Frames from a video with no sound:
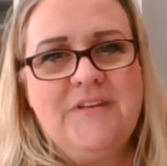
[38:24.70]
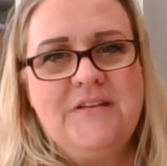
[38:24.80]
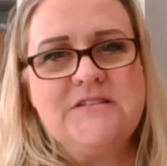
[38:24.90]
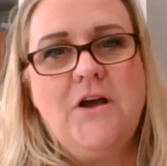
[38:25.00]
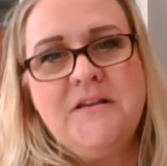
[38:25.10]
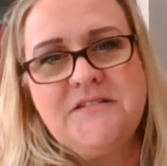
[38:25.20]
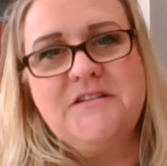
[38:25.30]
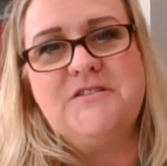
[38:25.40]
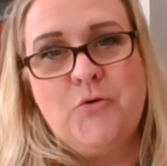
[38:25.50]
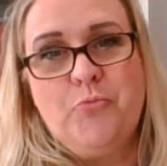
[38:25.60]
caused
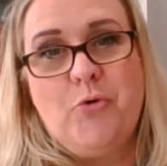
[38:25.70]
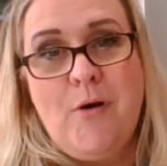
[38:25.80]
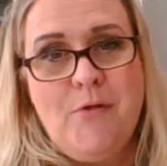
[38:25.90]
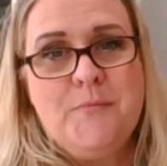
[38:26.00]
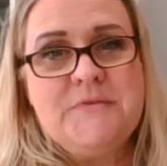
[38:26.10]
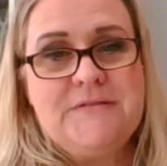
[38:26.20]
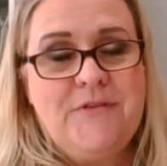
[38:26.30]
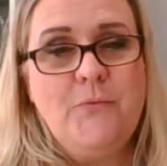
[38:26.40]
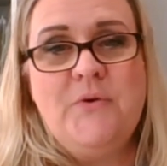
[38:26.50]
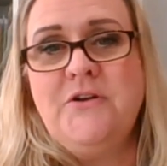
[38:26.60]
its own problems
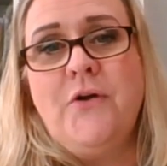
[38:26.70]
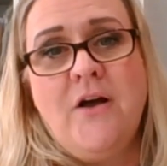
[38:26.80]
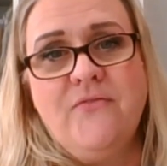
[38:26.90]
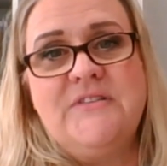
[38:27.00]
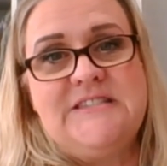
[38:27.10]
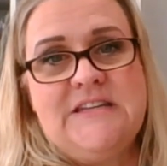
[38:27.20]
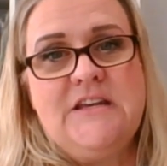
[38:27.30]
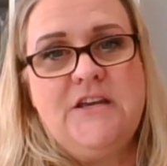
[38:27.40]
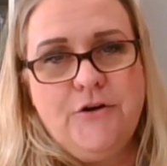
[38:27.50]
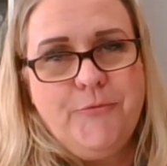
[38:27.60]
that we don't often see
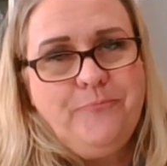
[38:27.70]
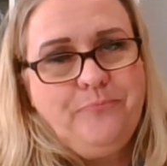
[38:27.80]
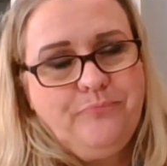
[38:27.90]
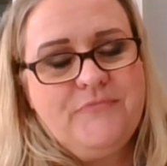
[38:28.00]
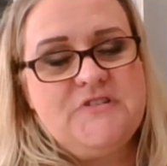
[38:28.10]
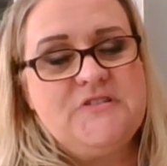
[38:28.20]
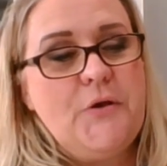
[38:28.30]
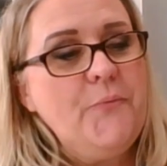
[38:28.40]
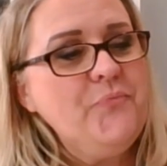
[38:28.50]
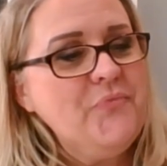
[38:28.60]
here.
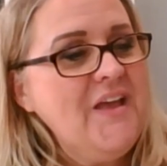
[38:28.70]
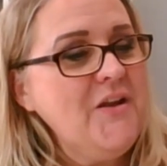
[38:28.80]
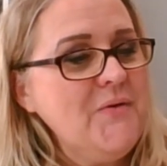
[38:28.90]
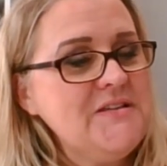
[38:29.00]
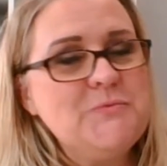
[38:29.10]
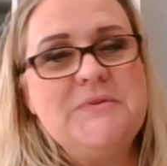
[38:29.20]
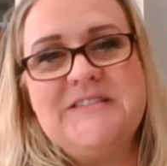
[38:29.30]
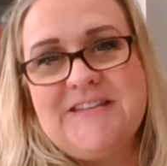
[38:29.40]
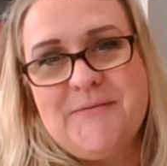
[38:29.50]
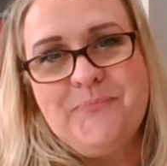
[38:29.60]
So anyways, we'll
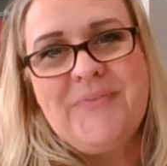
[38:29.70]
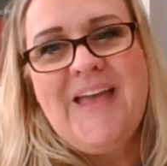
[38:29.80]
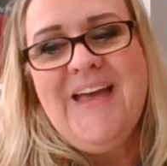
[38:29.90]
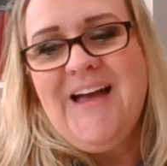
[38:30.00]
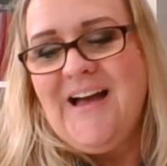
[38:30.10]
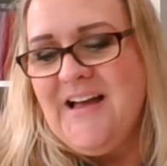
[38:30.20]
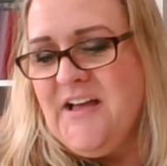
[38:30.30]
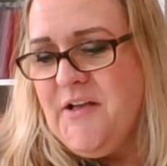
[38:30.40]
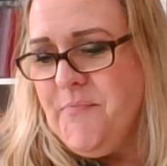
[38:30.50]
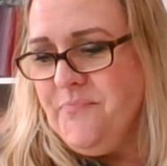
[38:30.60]
see.
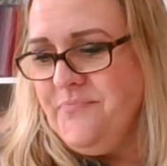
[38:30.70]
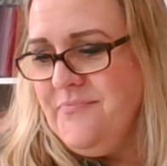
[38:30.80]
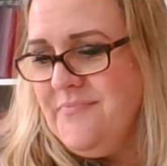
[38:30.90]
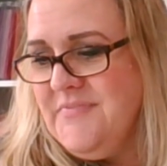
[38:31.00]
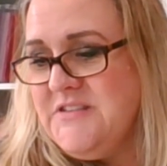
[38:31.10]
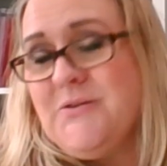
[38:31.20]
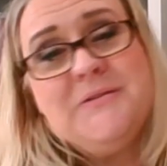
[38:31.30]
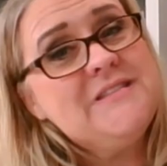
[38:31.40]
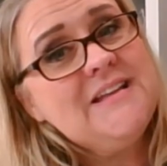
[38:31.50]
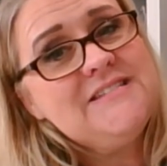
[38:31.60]
So
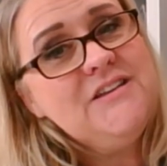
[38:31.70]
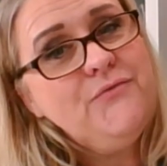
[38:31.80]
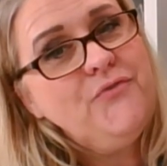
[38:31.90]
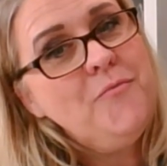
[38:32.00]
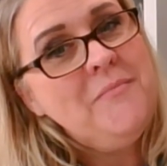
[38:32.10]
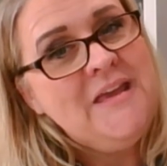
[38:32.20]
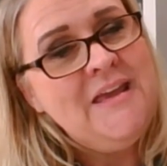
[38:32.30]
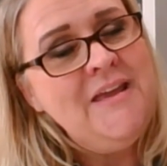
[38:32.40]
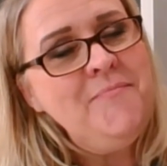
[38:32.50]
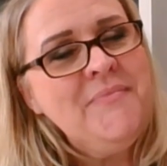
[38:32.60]
anyways, that's it for
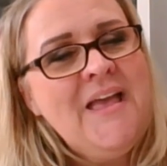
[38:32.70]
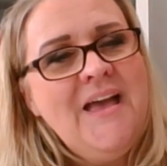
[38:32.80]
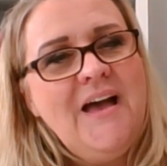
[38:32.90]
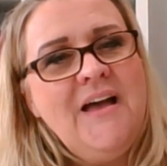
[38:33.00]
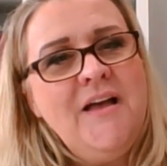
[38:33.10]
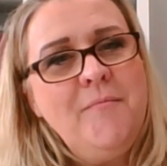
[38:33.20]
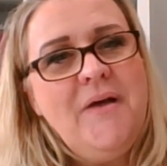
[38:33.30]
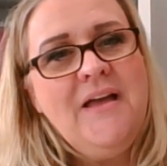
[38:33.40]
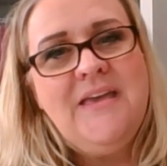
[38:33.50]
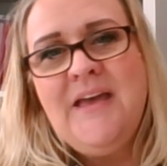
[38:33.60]
me.
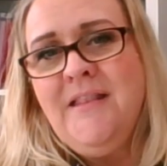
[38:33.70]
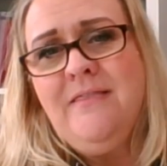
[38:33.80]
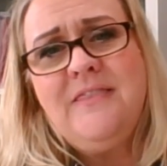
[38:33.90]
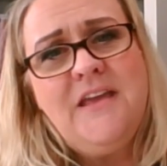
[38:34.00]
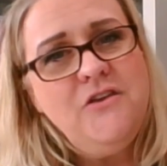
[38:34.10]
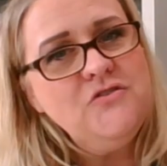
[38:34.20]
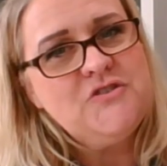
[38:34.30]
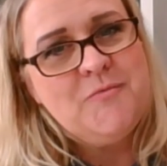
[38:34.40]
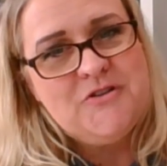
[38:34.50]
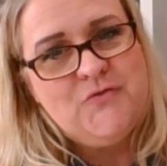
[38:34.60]
Again, thank you
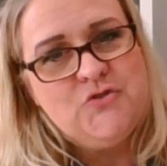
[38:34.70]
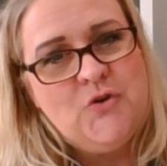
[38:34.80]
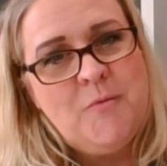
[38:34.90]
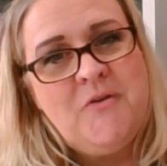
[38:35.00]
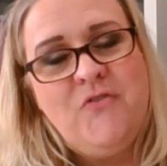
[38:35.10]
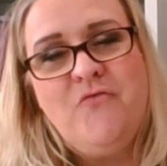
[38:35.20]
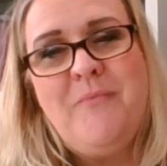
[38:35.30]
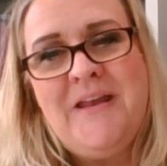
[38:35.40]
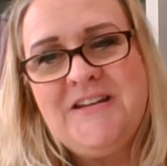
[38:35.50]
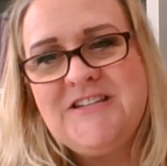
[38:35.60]
so much for joining me. If you've
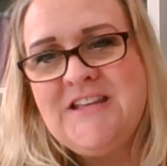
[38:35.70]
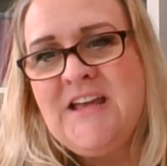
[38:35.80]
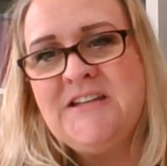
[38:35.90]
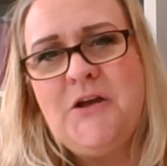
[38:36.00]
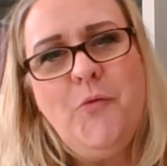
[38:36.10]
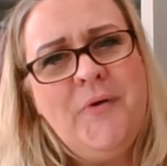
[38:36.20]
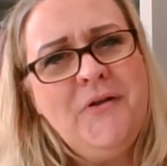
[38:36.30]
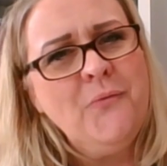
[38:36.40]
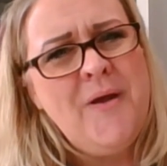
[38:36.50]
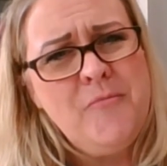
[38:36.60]
made it to the end, I hope I
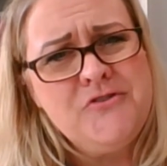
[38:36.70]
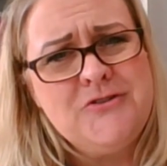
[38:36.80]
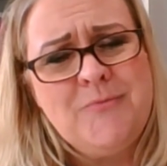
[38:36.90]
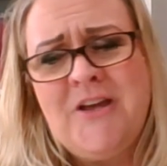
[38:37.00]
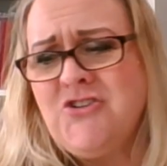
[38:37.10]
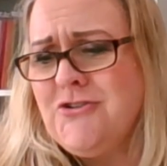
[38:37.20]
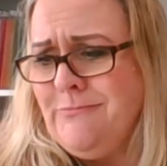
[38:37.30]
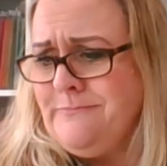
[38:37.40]
didn't ramble too much.